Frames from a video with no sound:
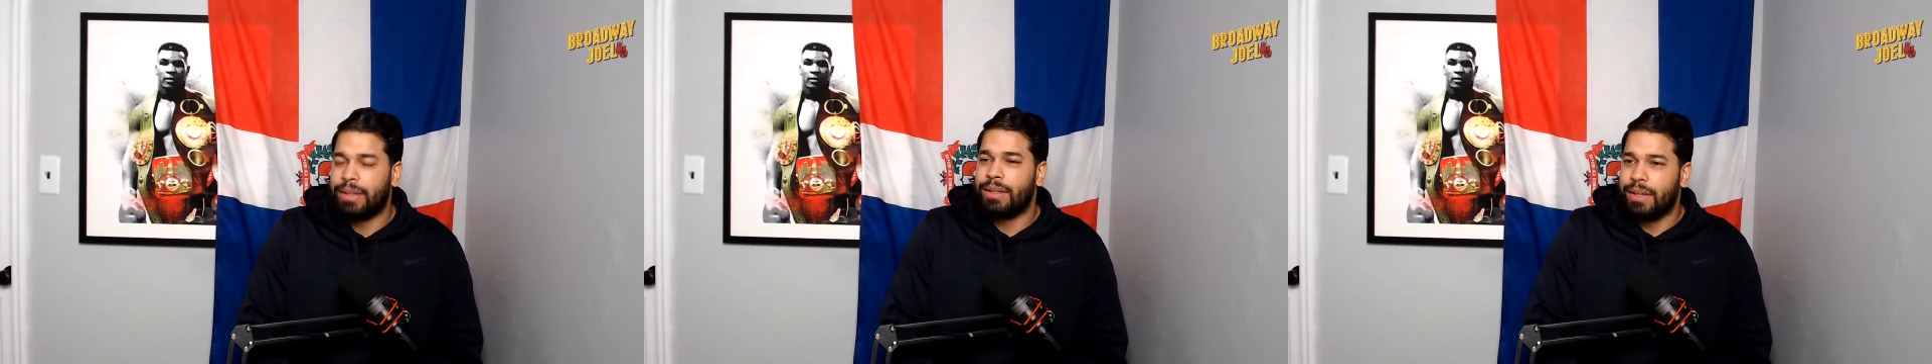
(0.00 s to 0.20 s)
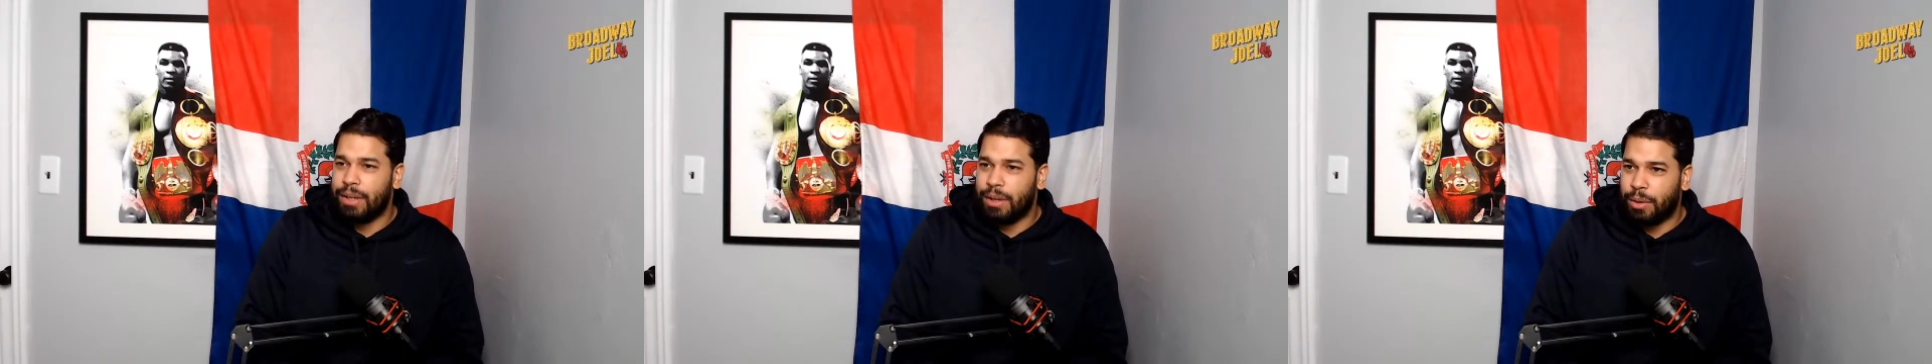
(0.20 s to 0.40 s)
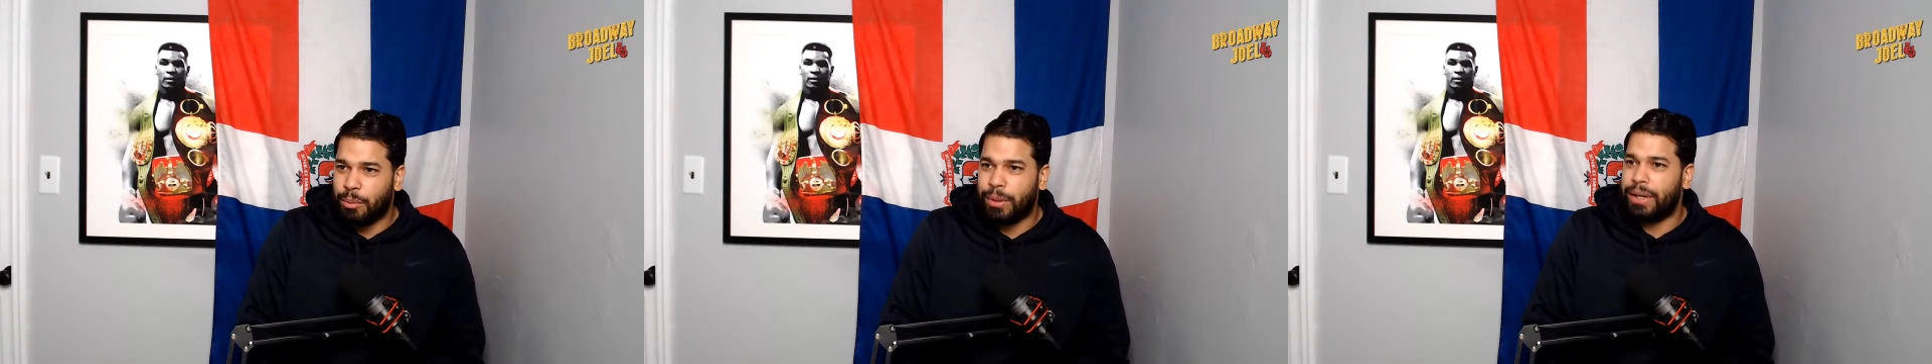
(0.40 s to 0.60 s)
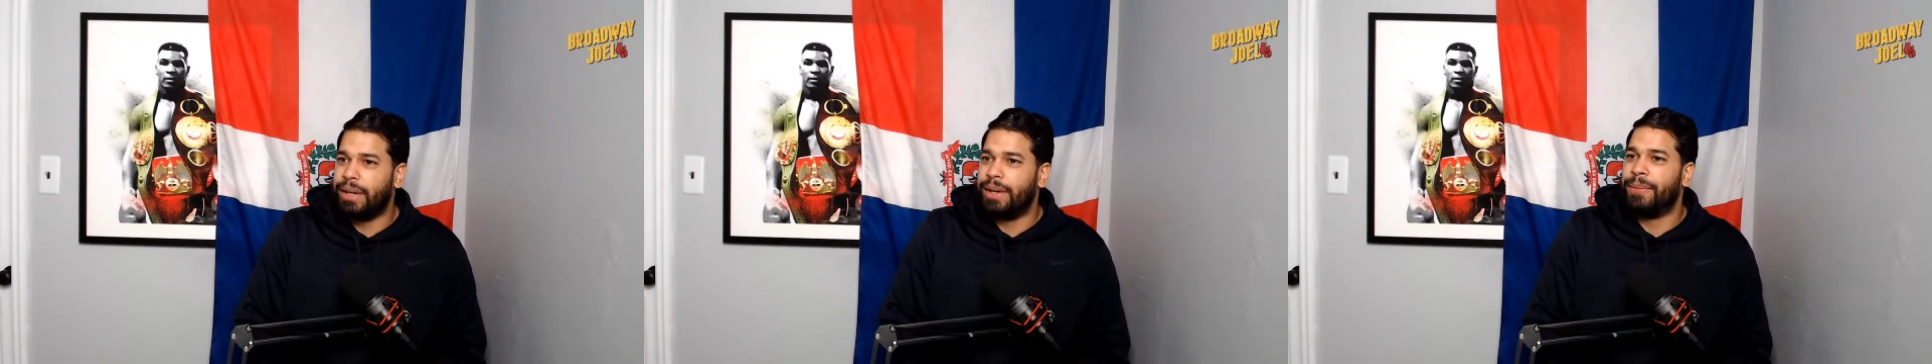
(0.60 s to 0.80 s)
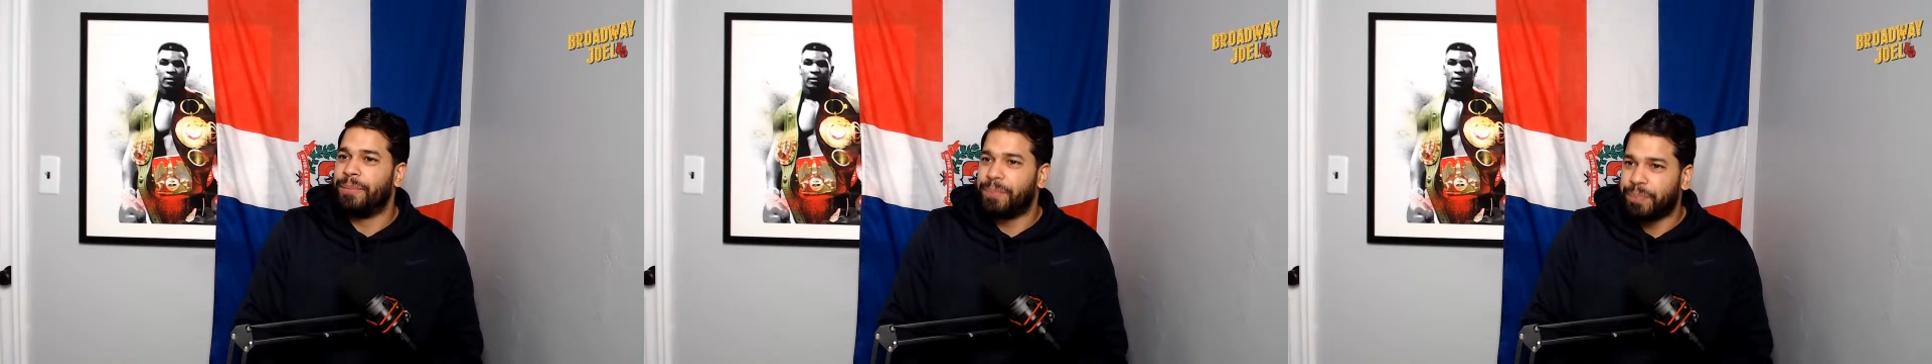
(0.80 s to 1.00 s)
you know,
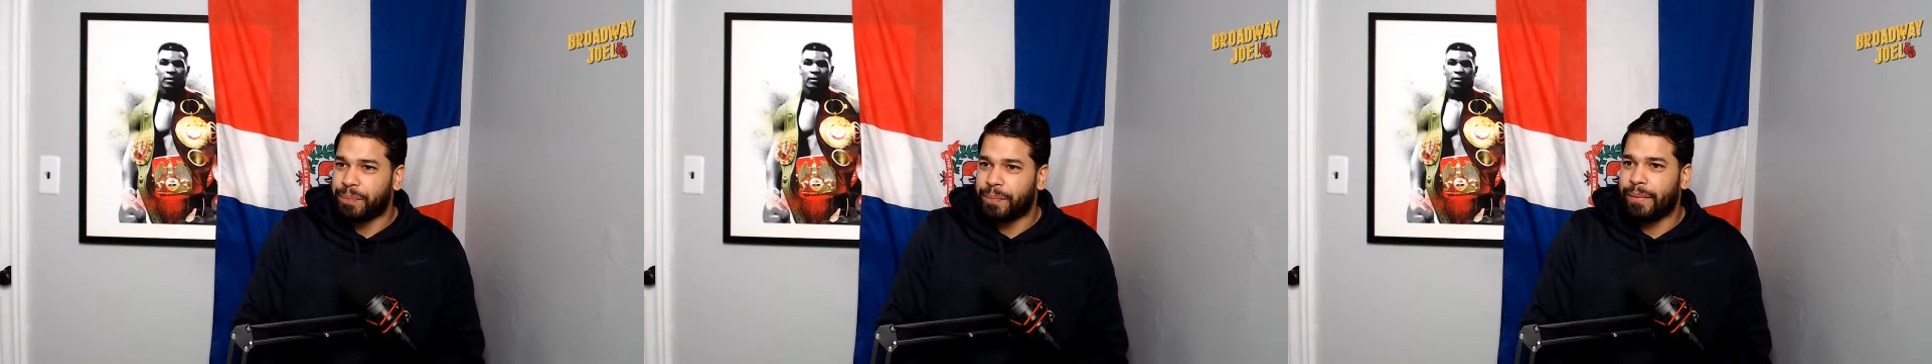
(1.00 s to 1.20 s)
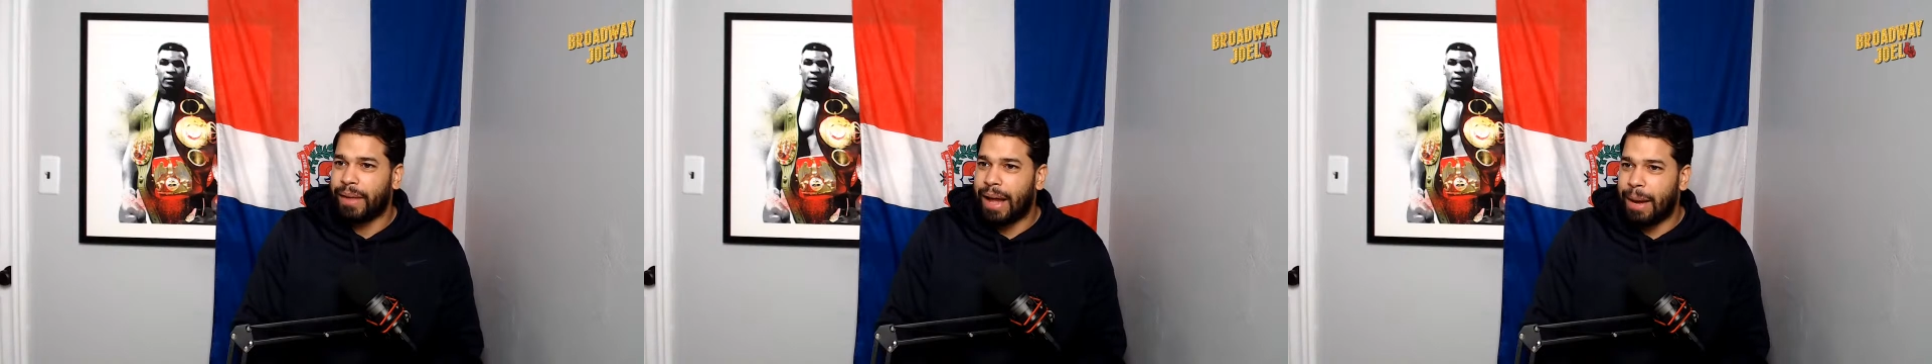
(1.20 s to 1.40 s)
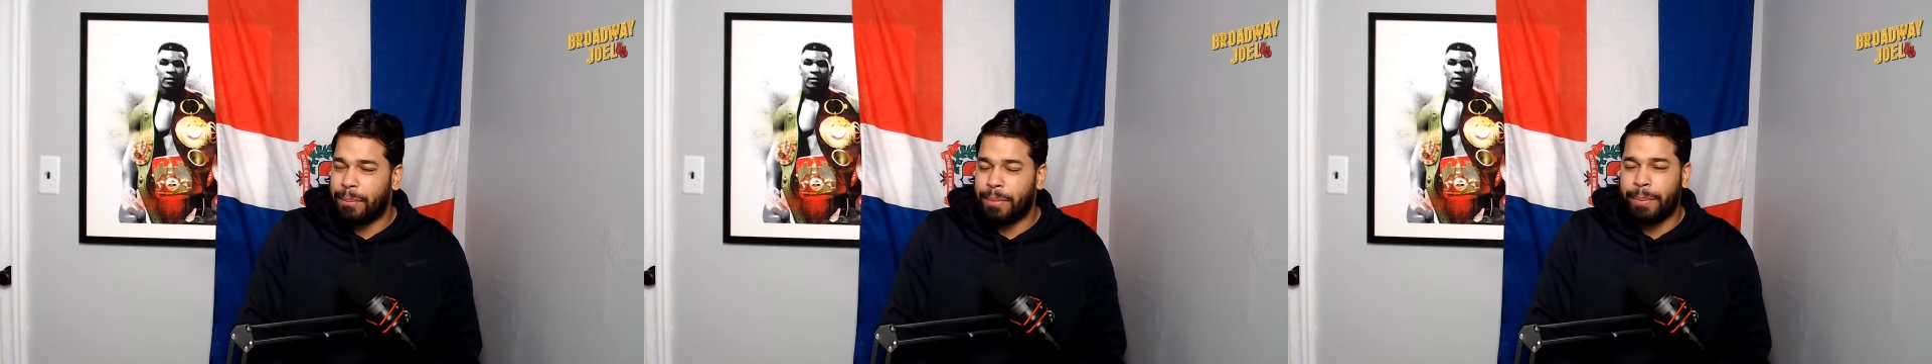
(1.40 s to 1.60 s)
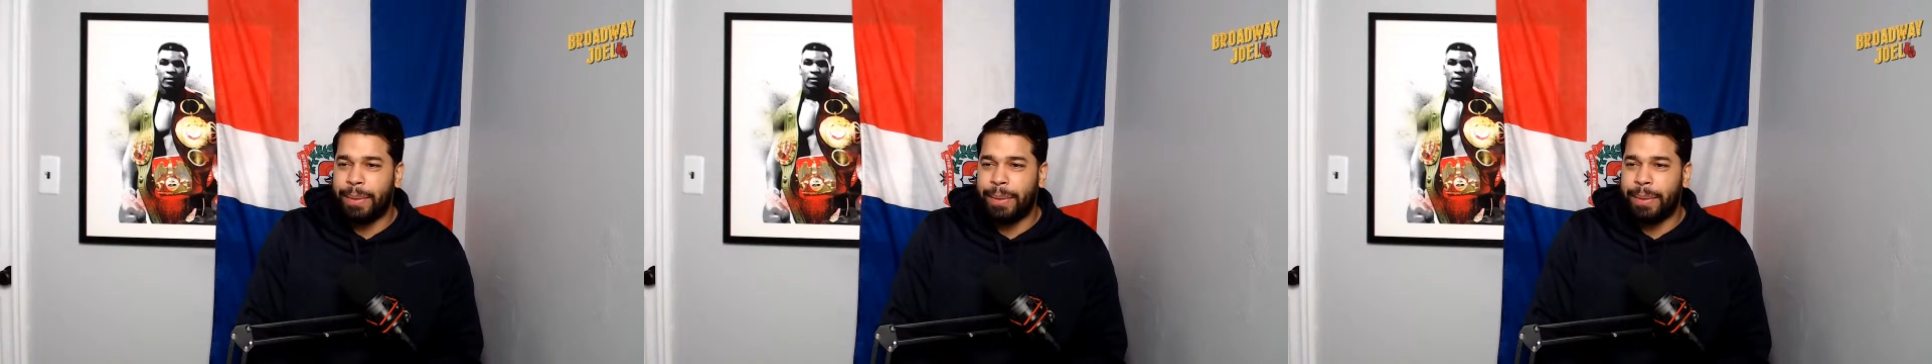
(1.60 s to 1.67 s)
where I'm gonna